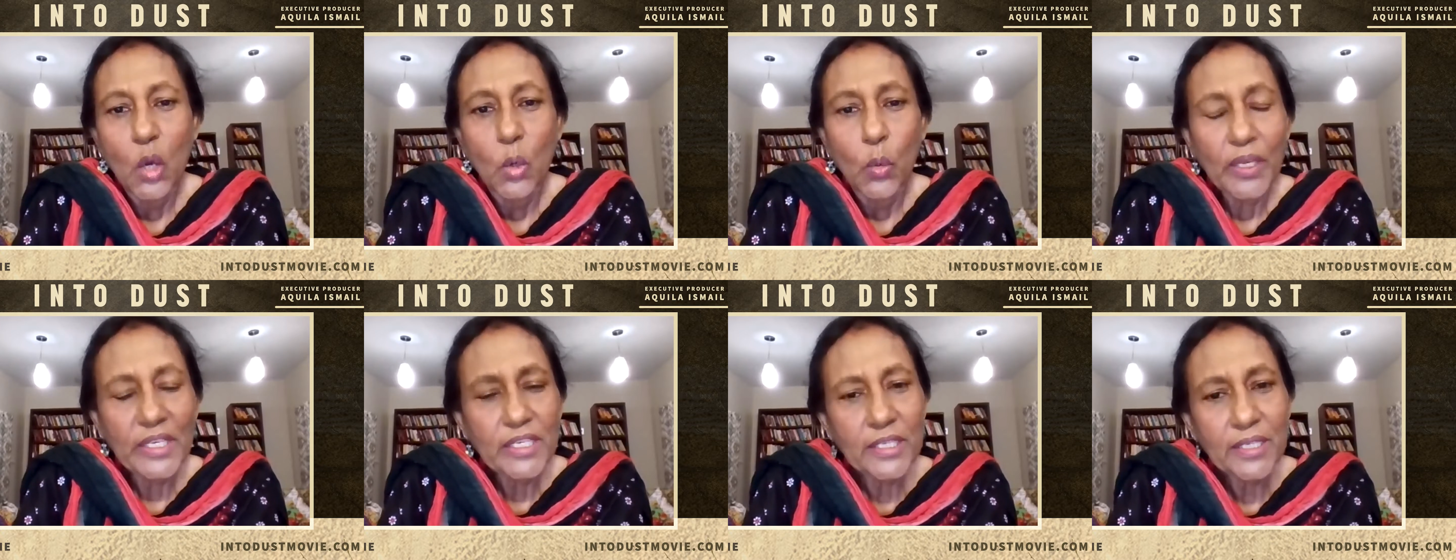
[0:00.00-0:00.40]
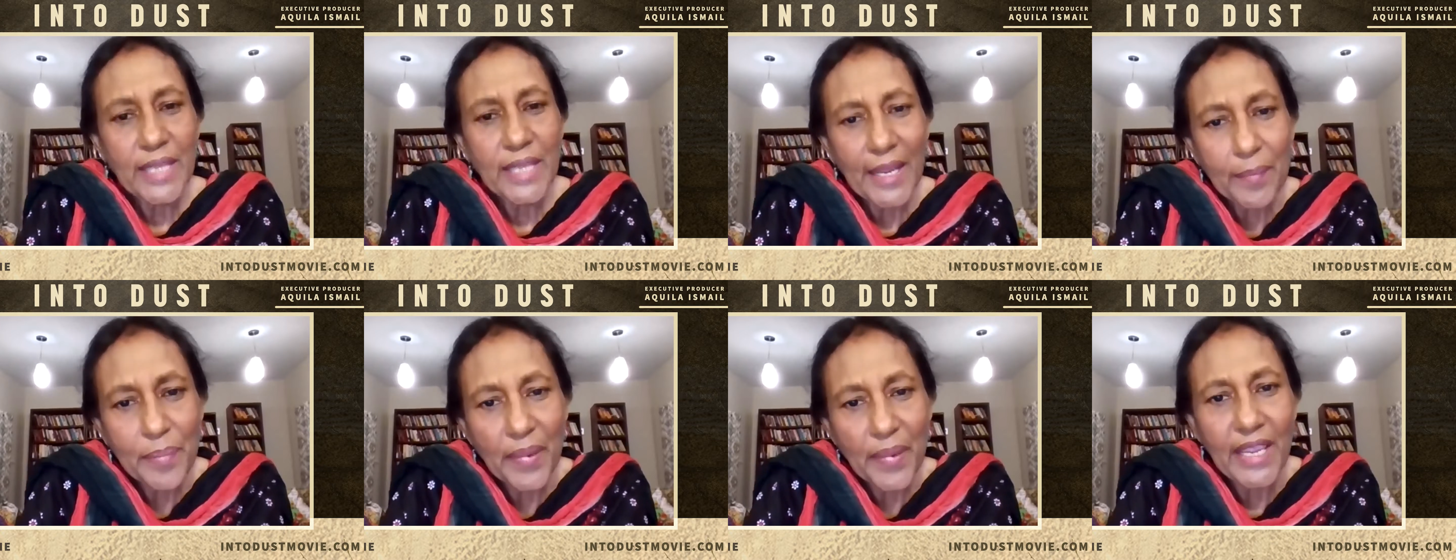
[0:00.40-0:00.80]
which
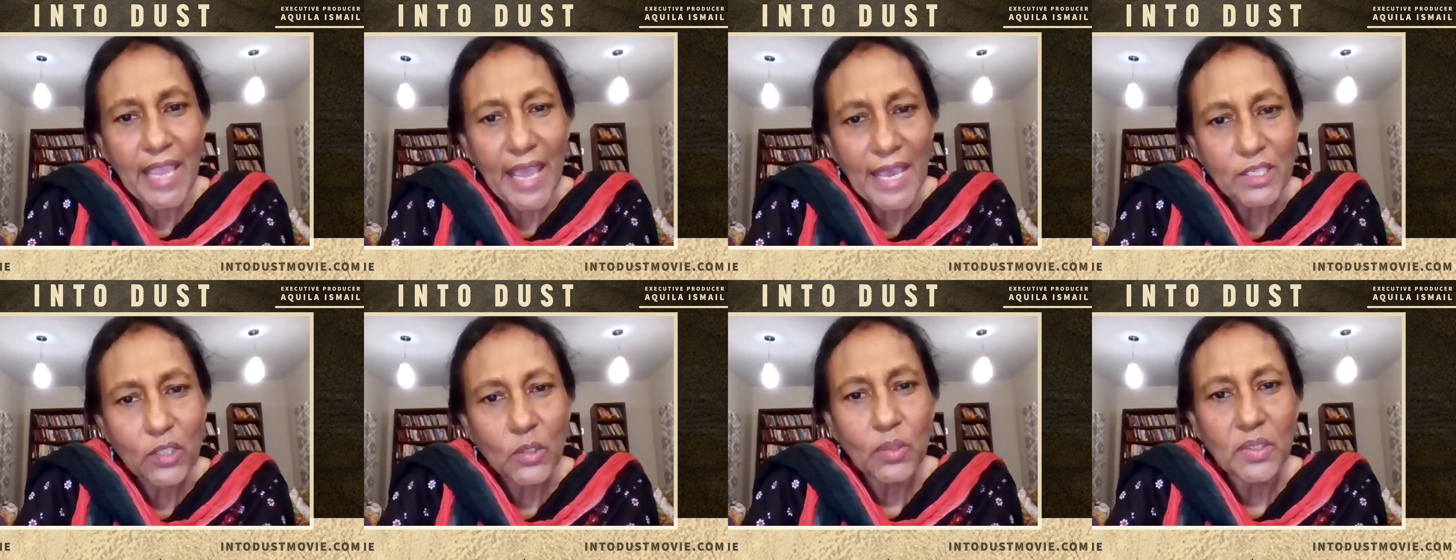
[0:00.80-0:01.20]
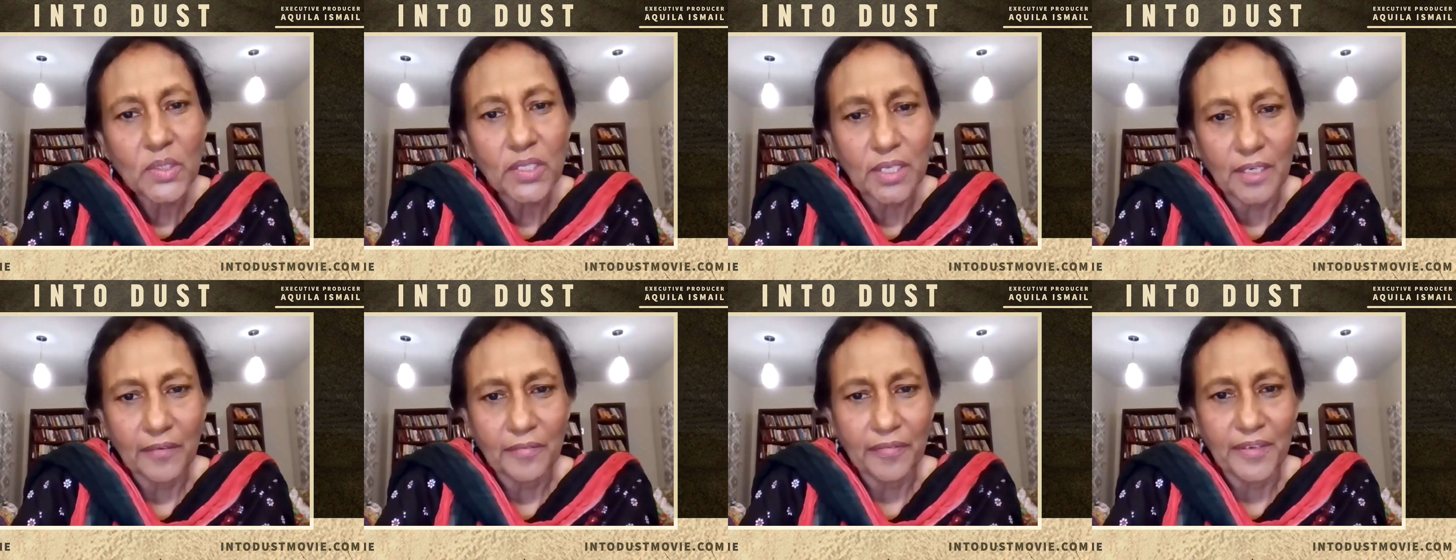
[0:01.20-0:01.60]
then began to
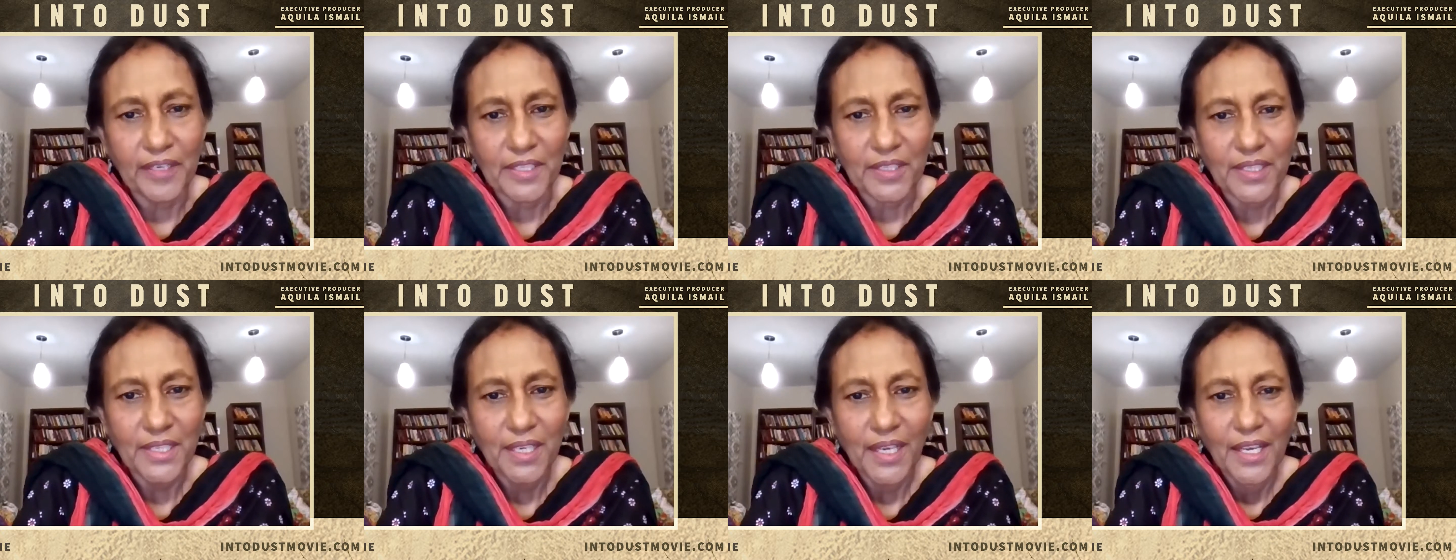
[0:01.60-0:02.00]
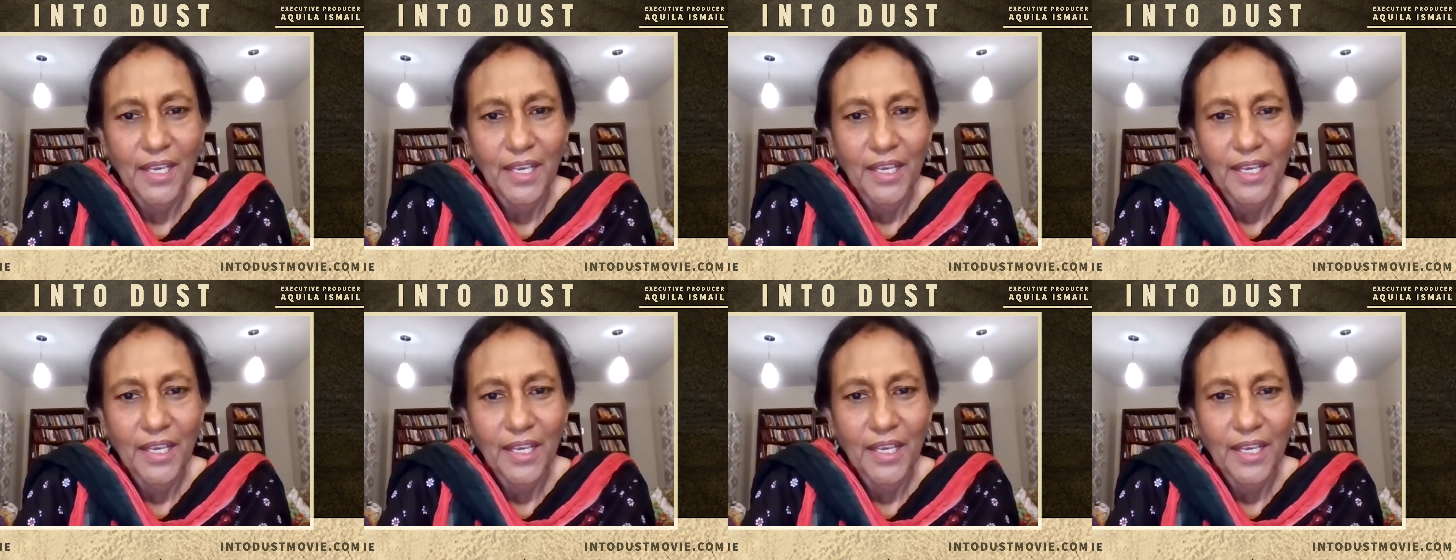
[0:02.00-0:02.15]
surface,